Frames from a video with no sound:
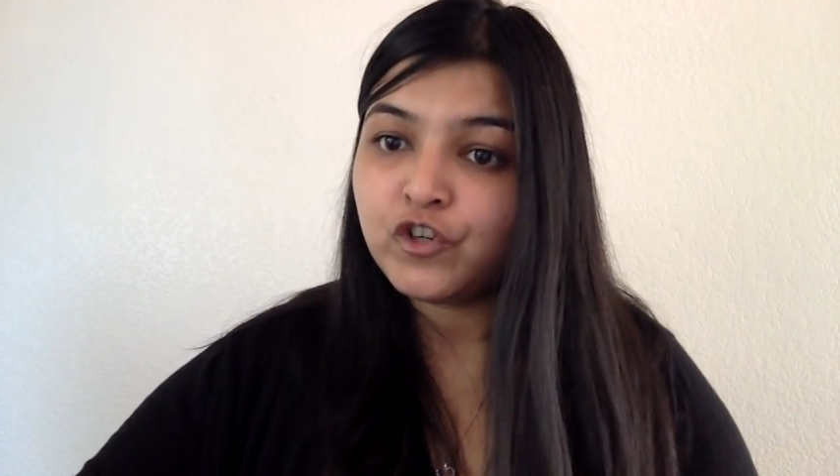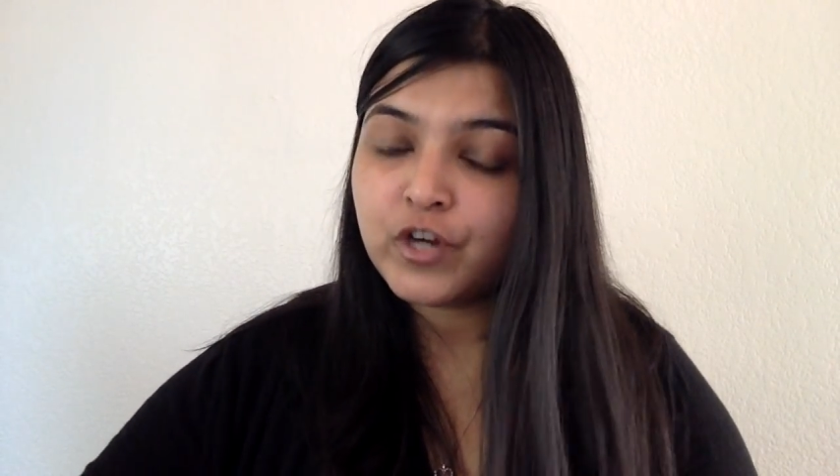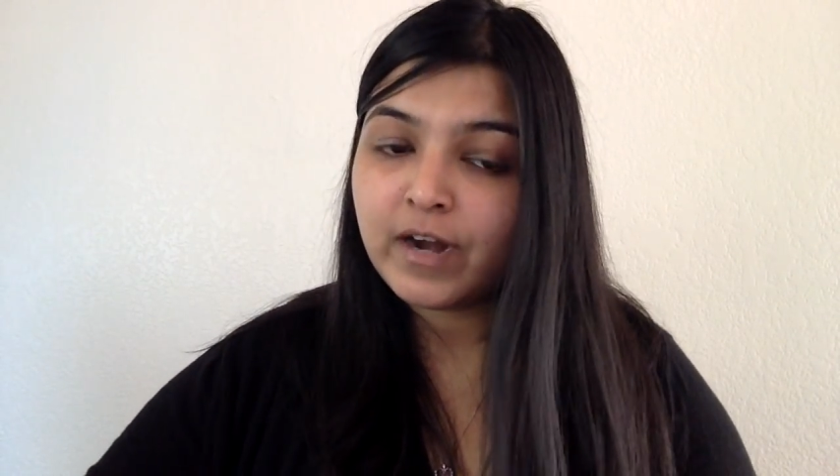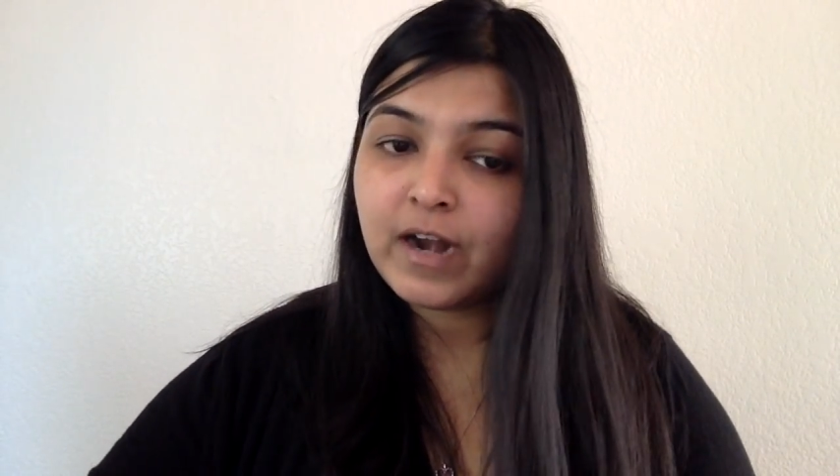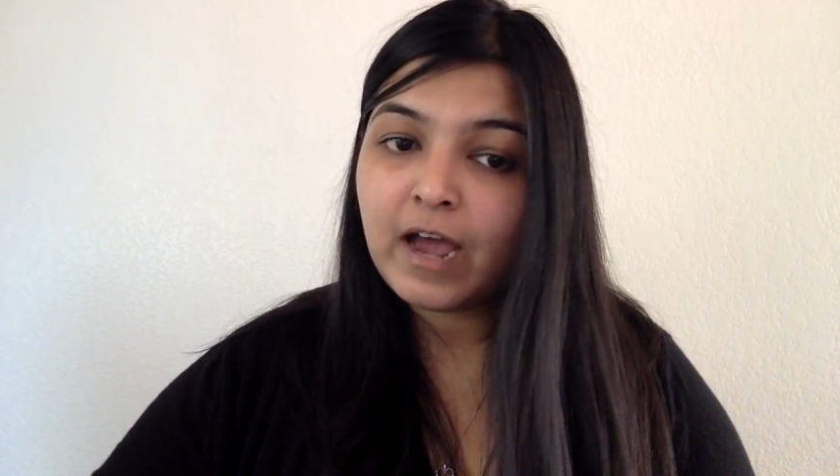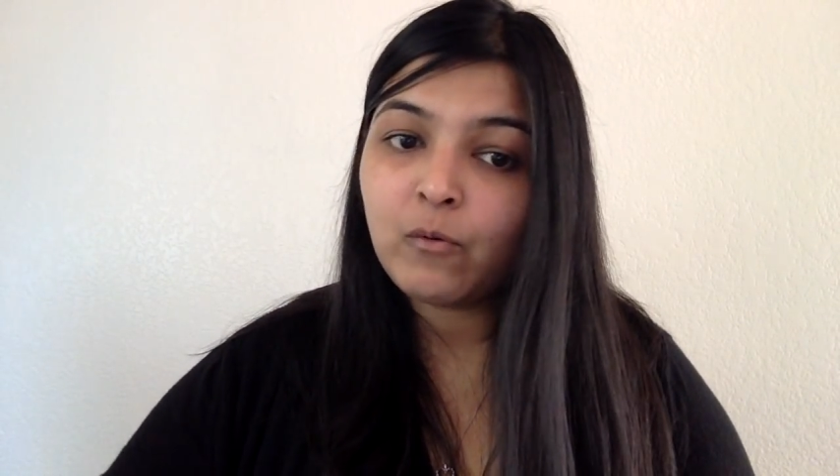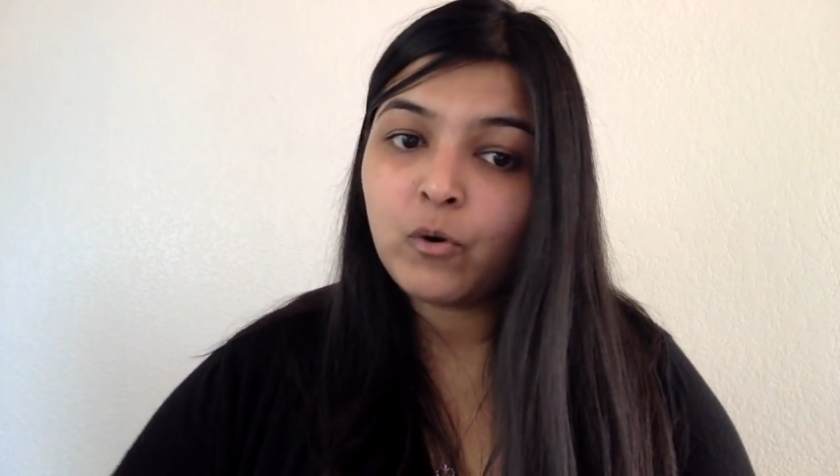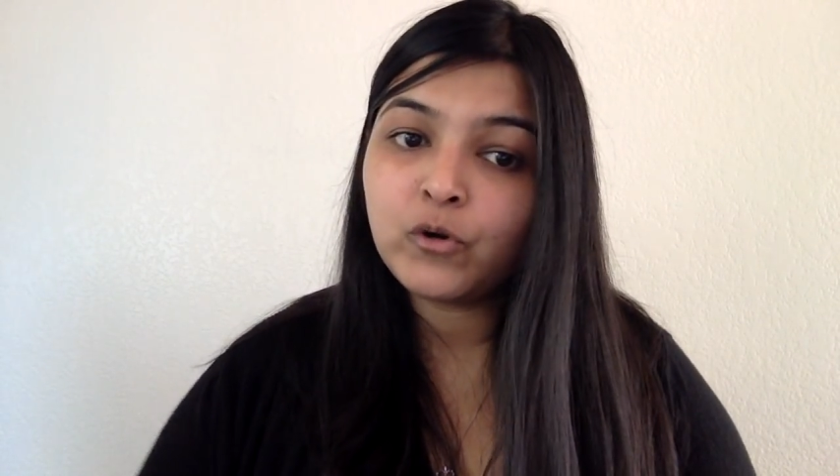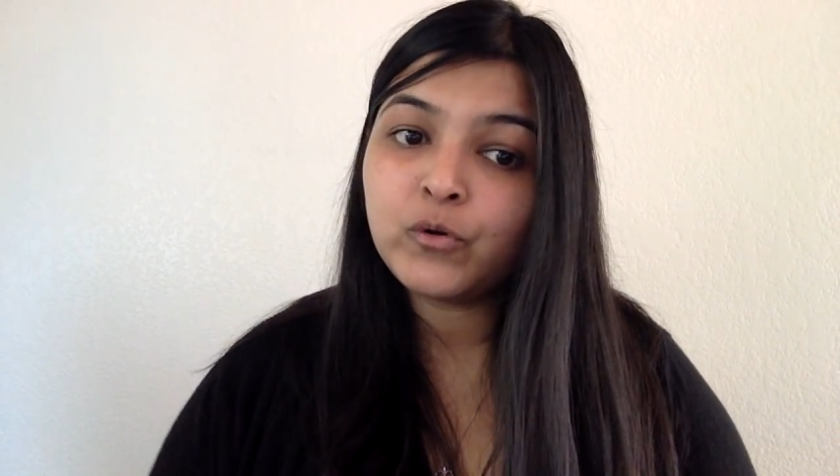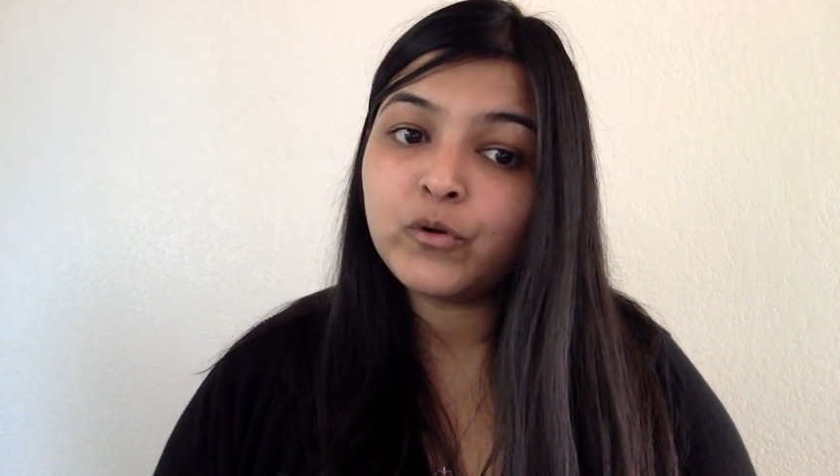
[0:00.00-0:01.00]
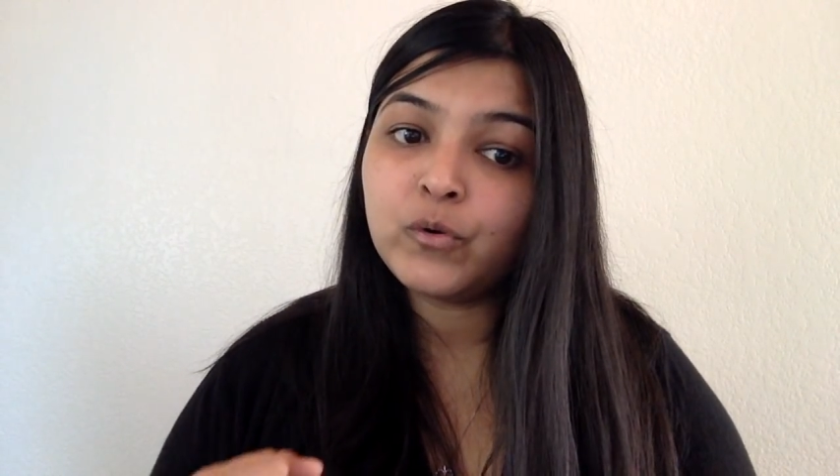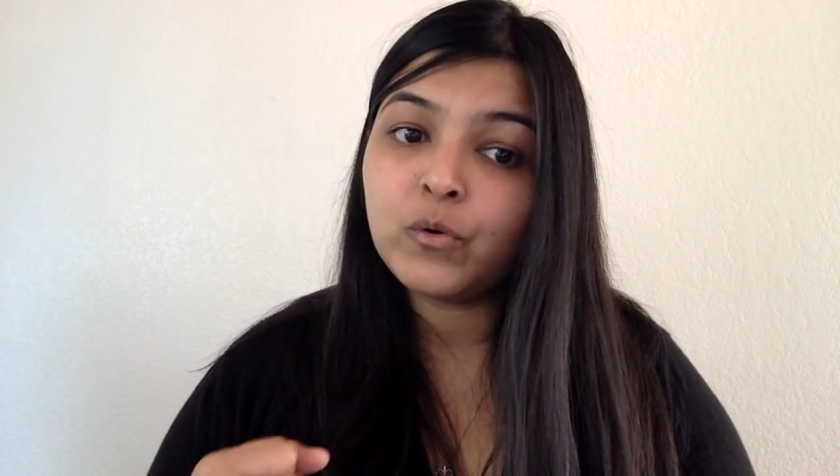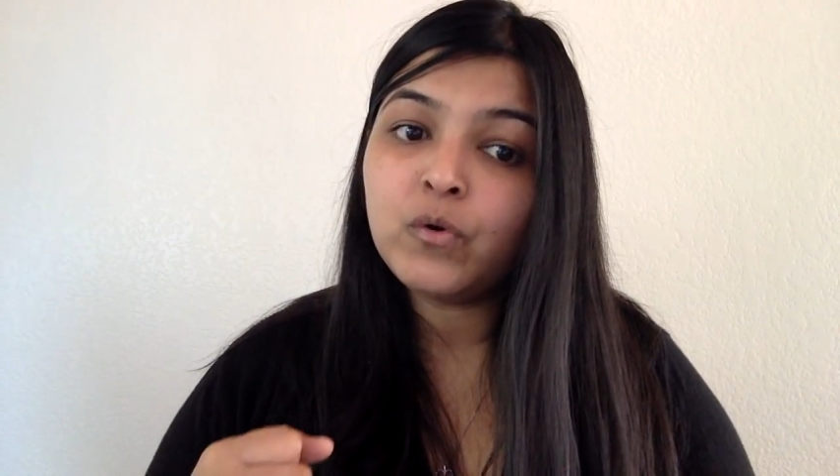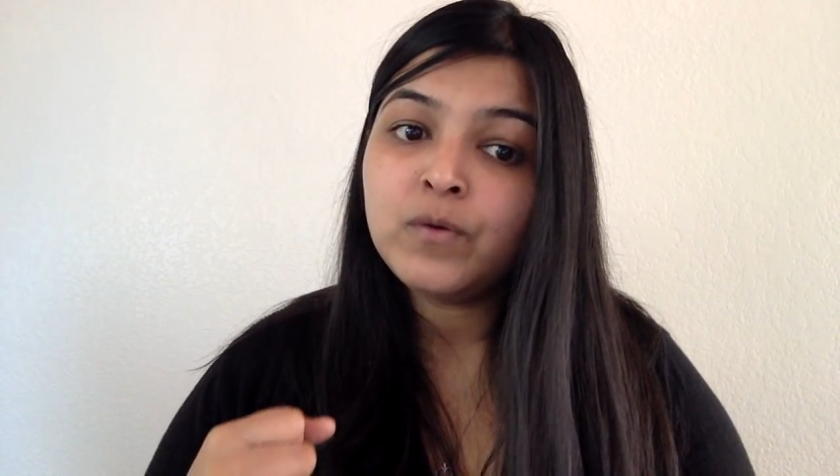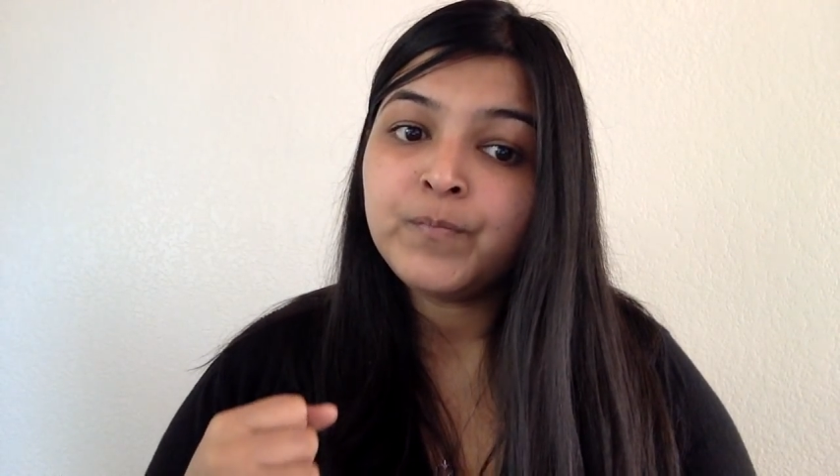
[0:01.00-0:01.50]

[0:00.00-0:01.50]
and I want to,